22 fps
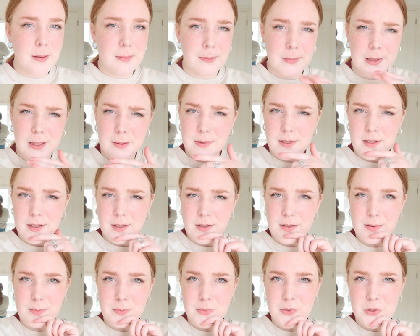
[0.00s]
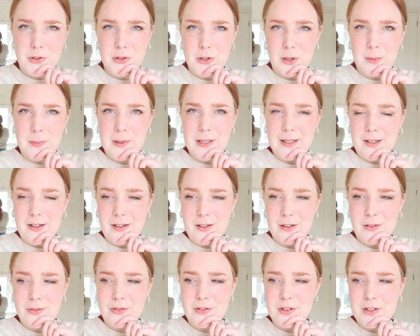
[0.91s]
maybe do some shopping
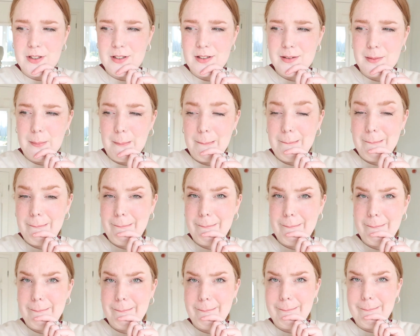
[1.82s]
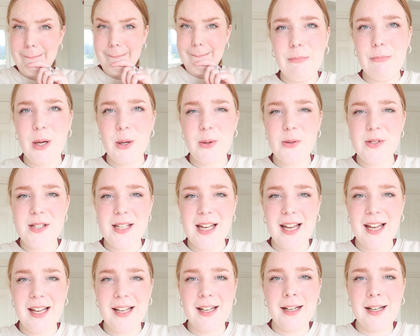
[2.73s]
after. We'll see.